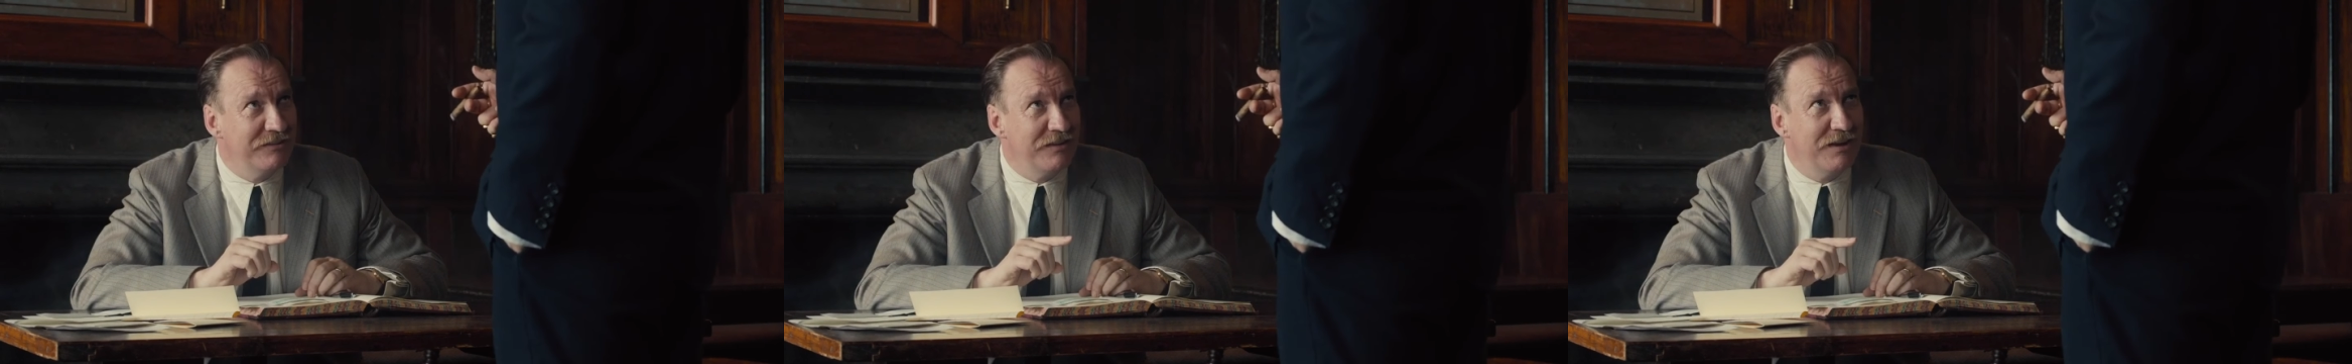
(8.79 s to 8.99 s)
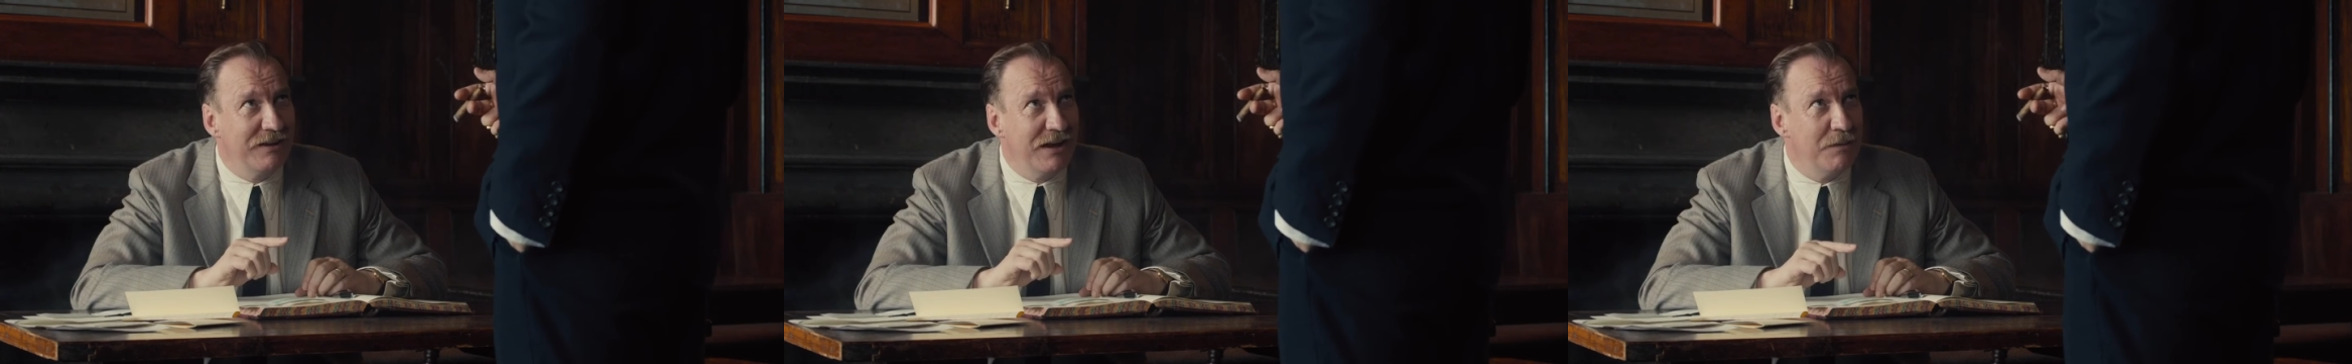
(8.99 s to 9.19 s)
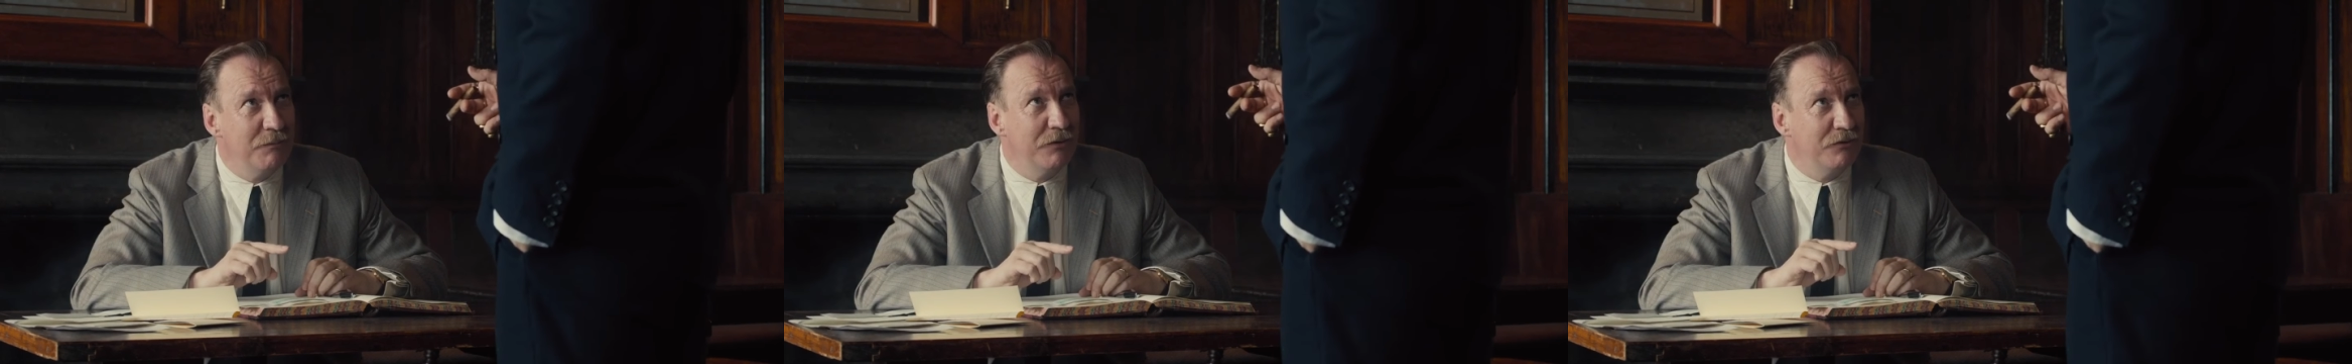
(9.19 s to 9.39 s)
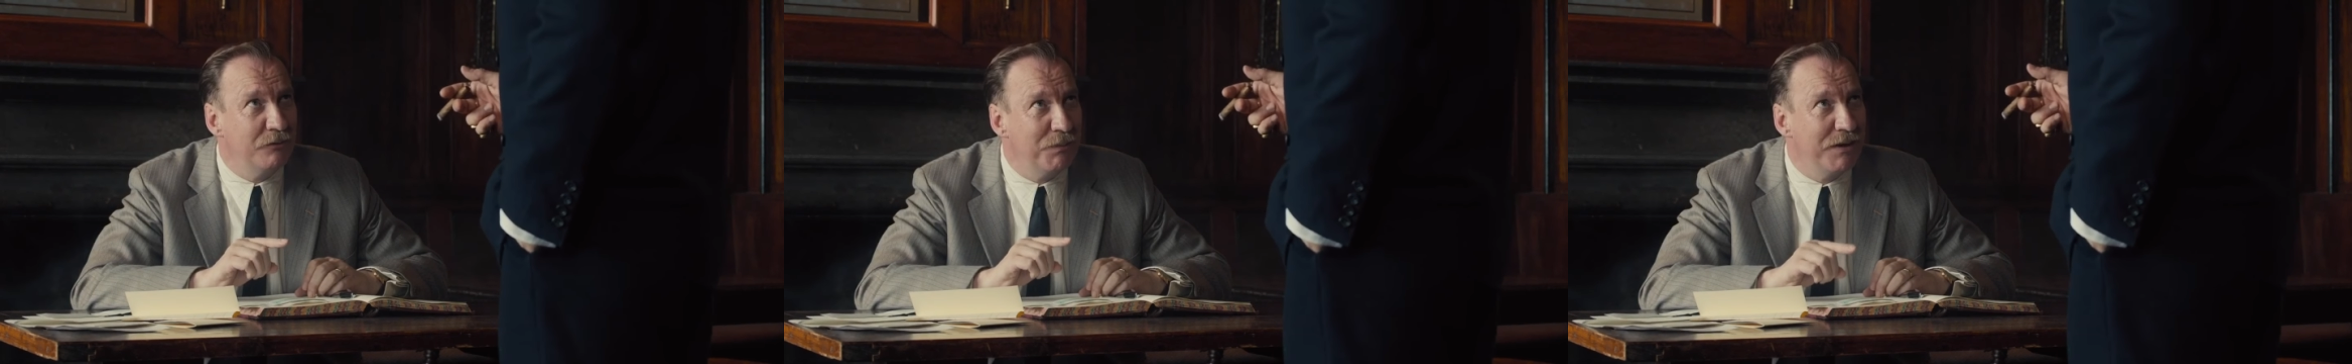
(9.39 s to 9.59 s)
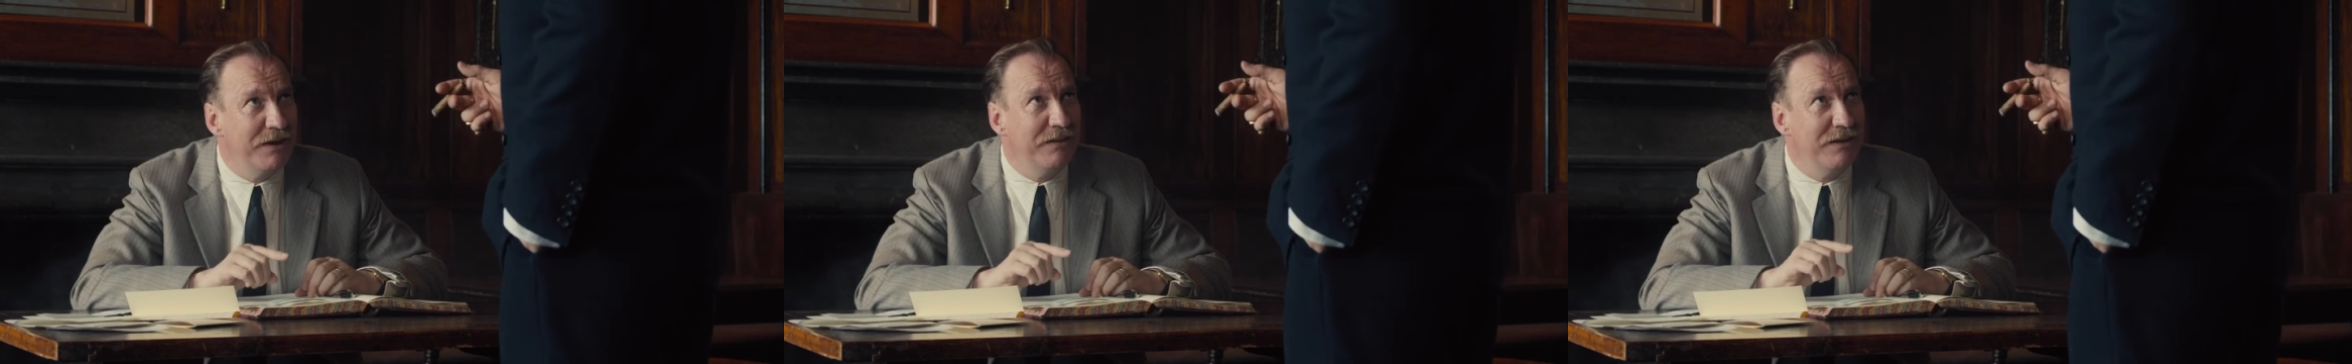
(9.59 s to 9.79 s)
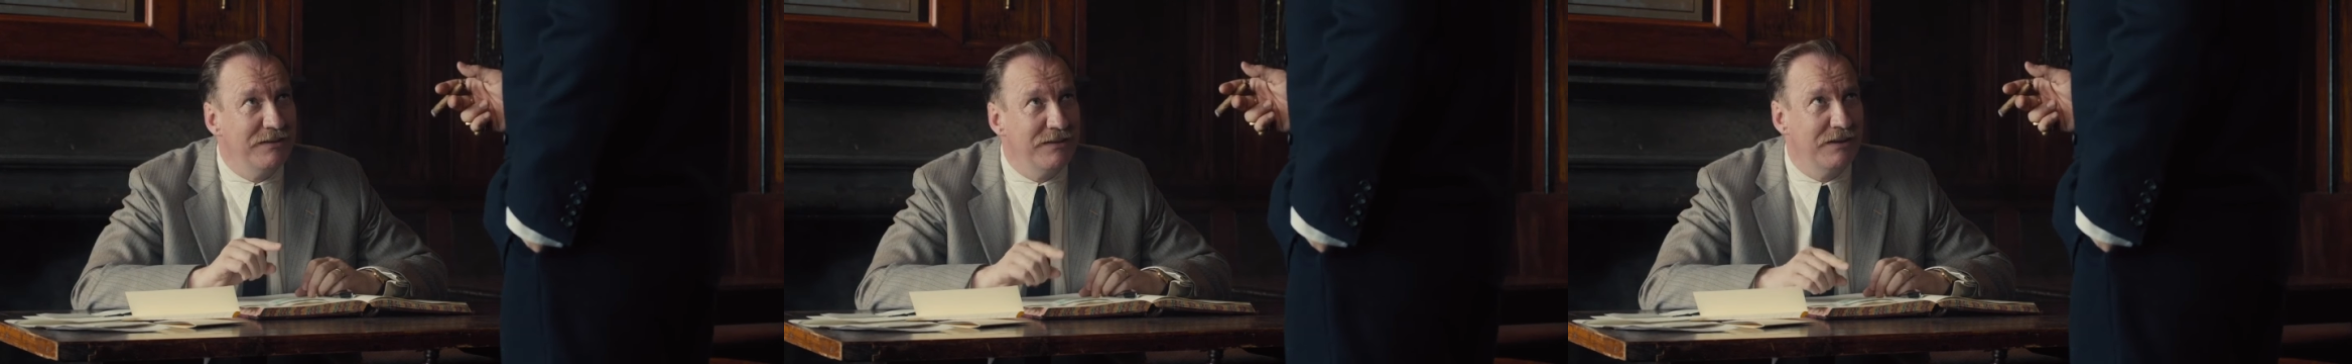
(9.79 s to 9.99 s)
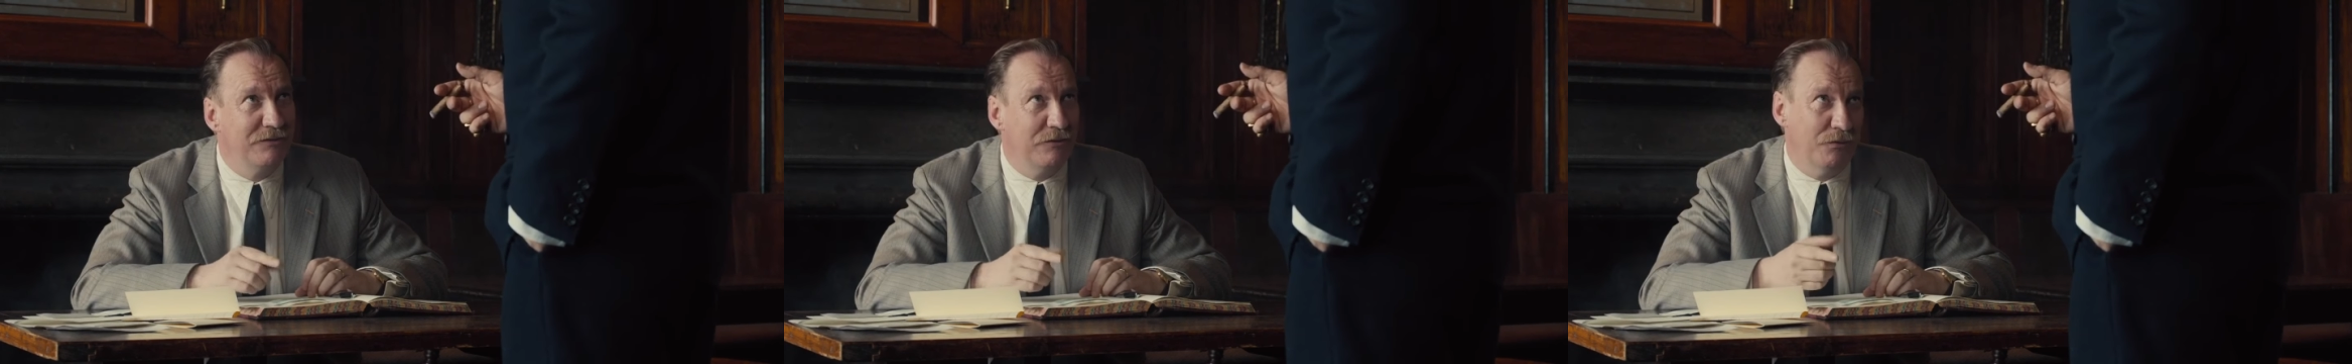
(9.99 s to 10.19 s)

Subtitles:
our gamblers pay their debts on